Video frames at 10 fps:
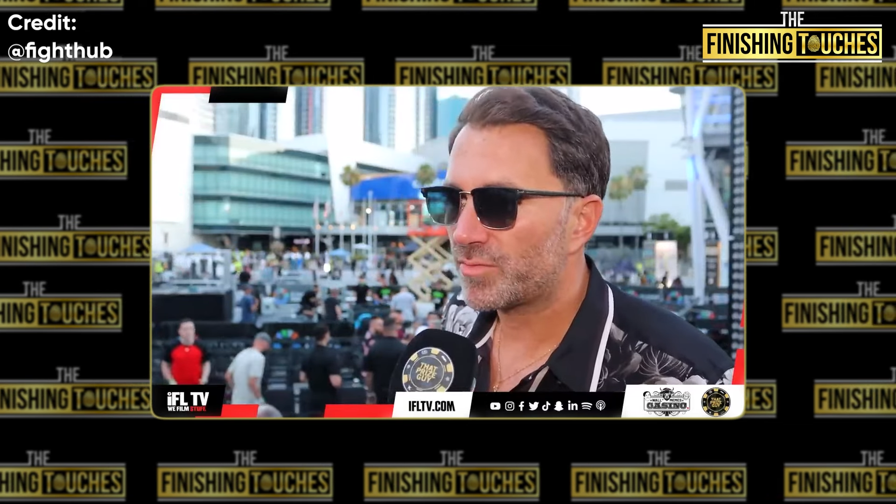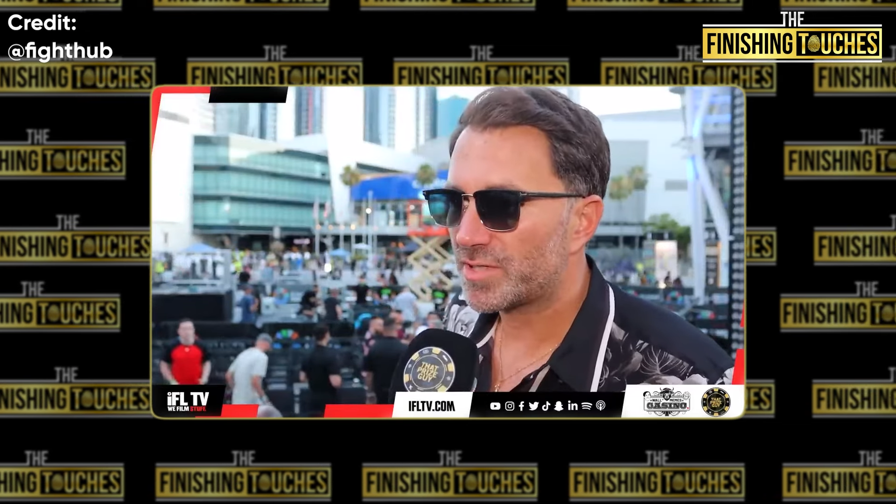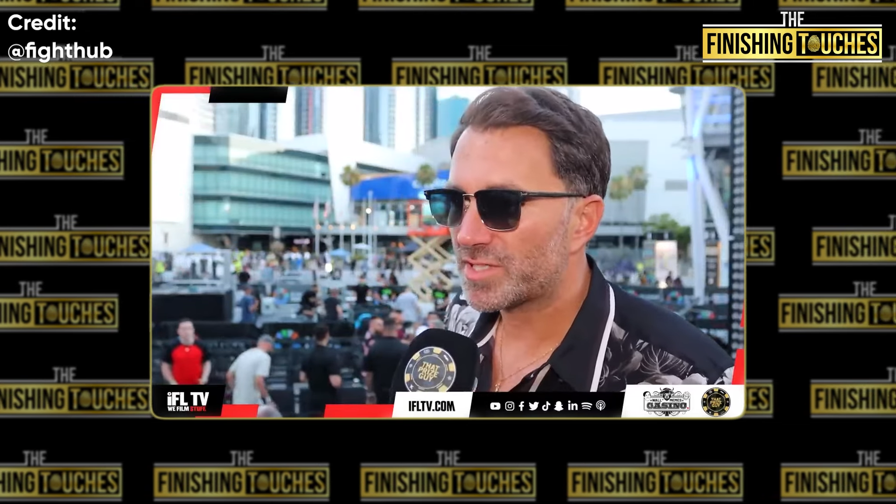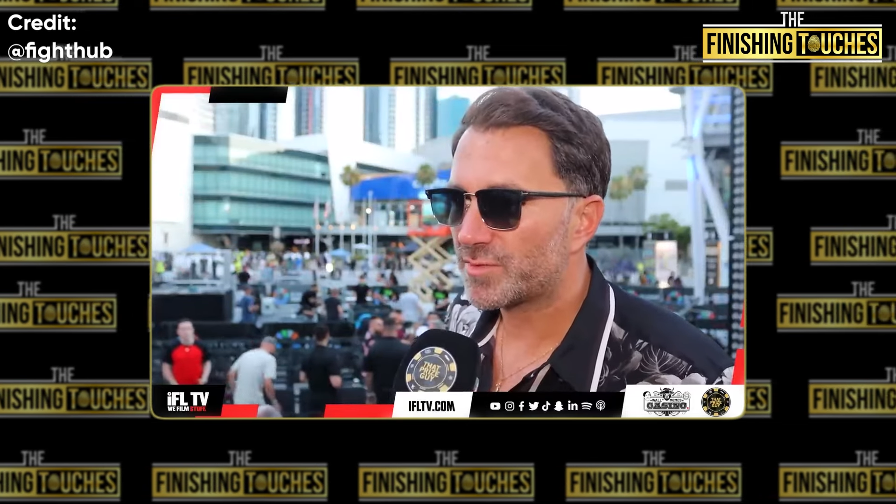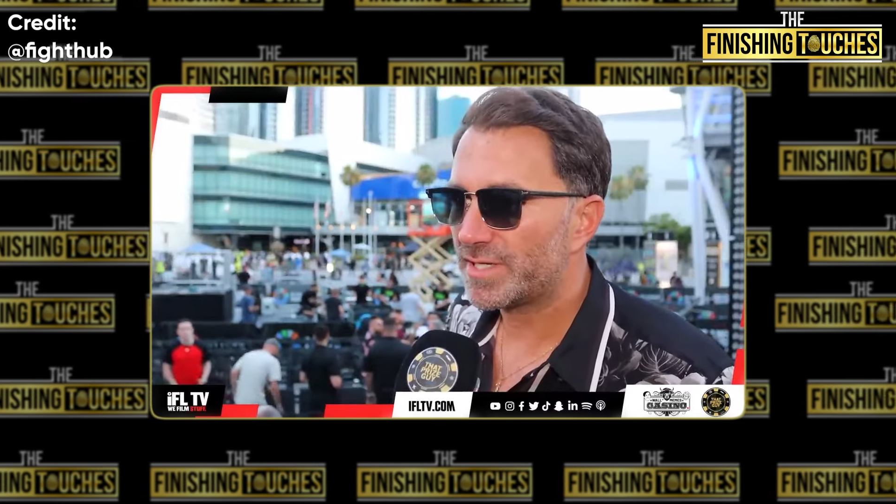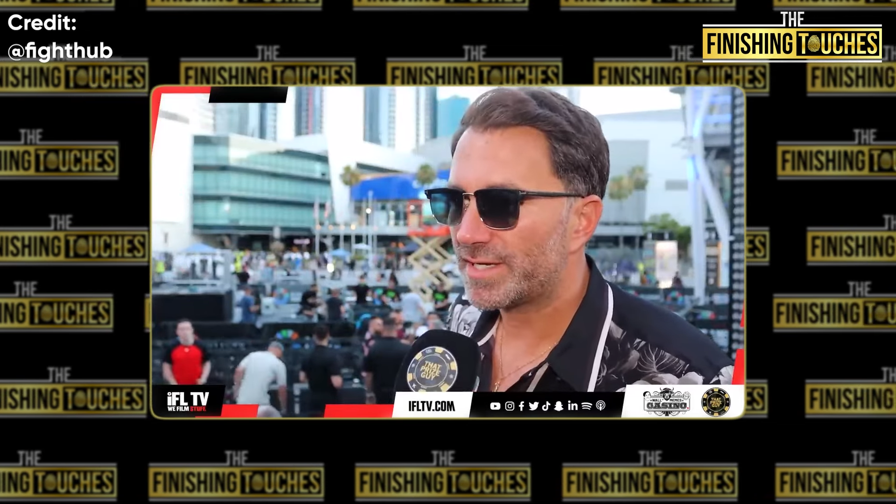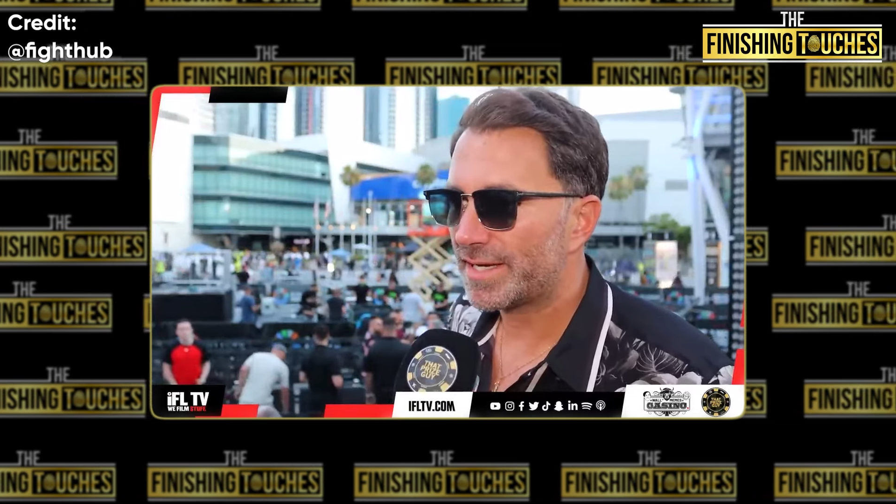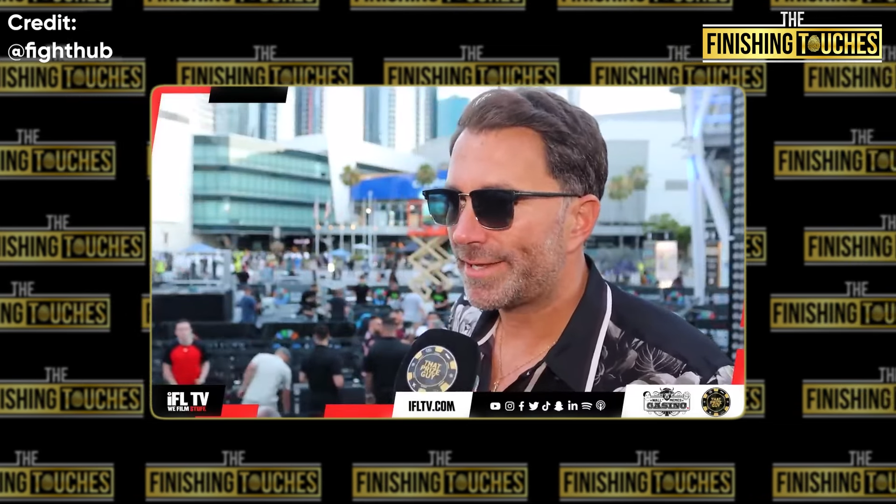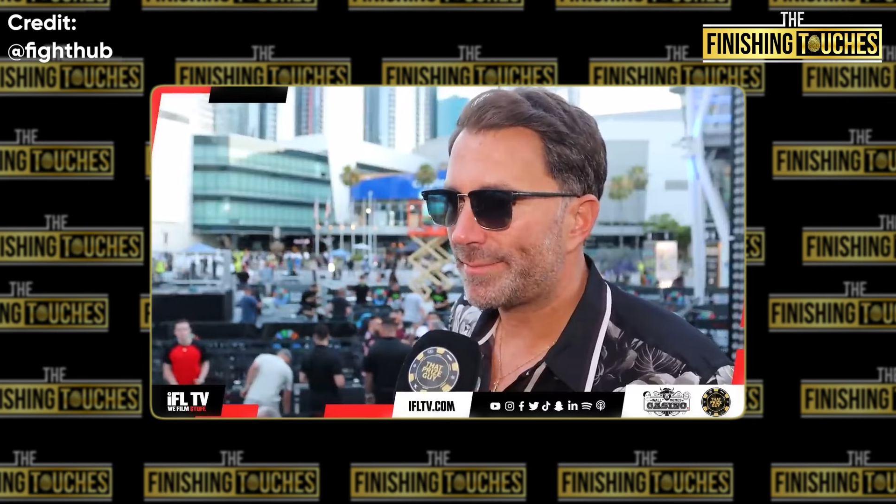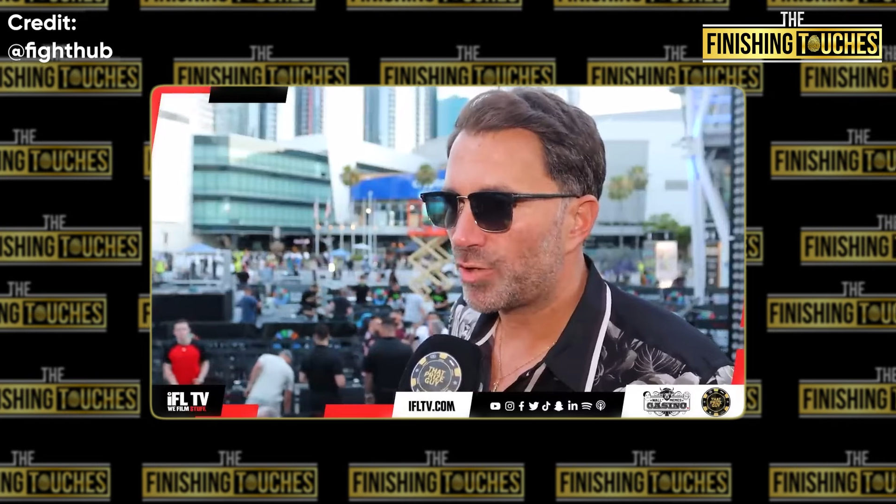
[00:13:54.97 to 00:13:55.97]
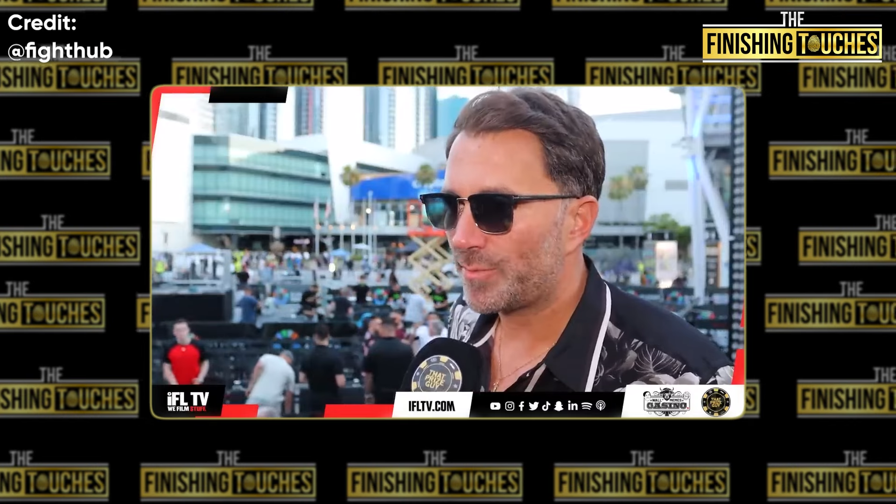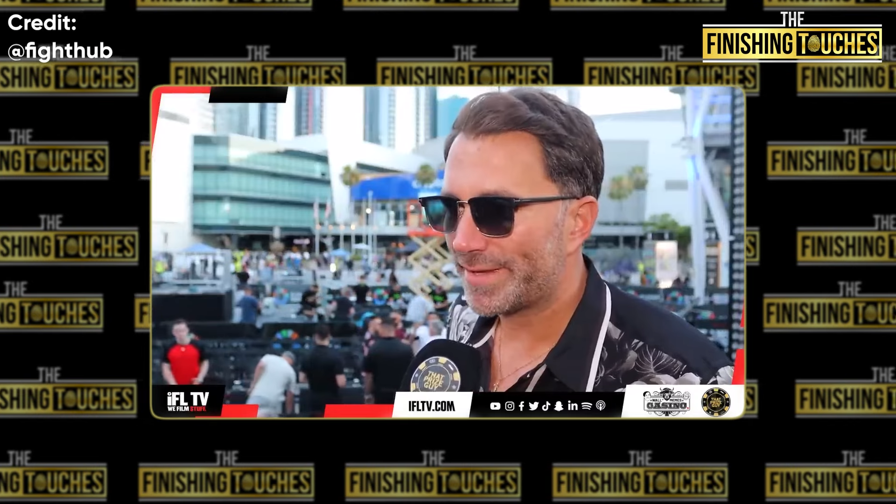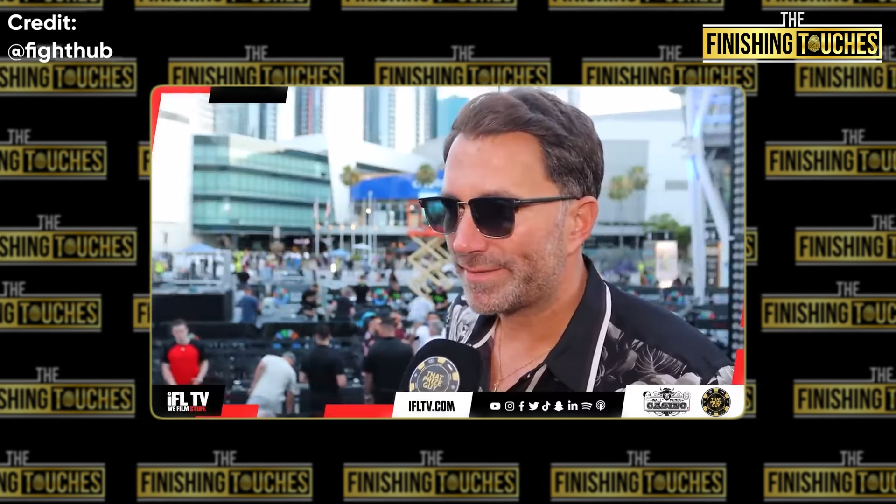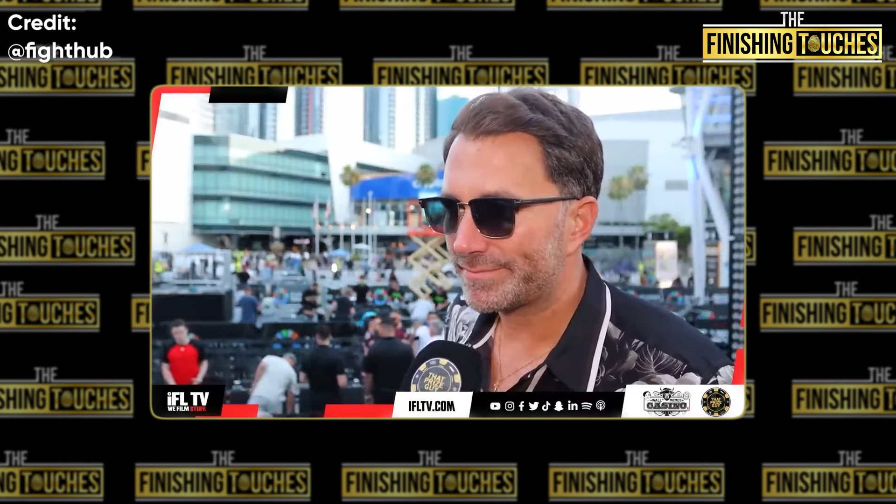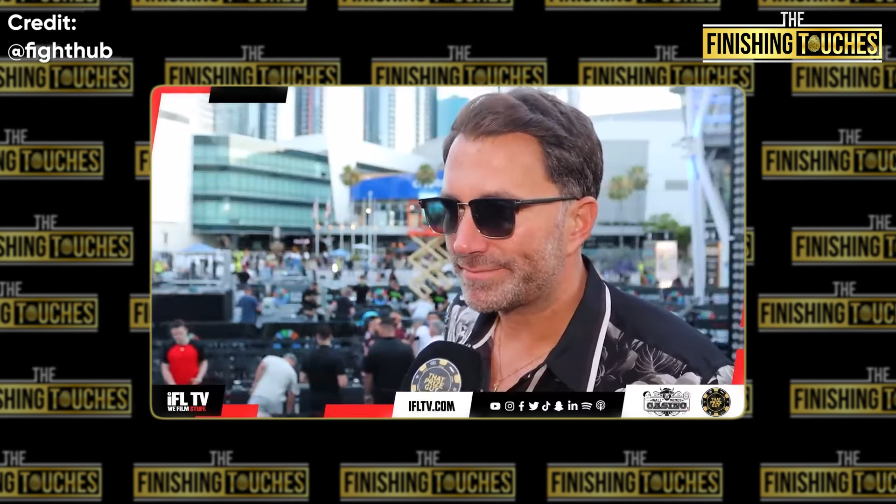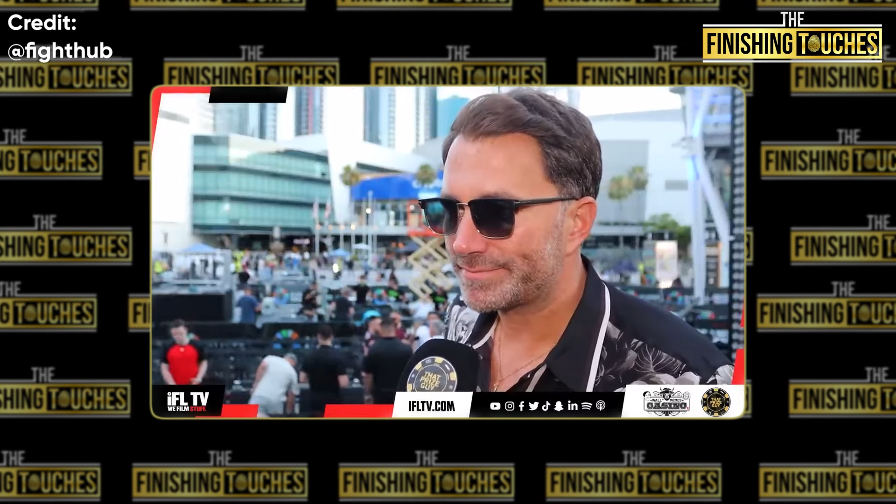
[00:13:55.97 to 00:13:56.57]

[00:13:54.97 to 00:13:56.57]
Boy this week and they blew me out.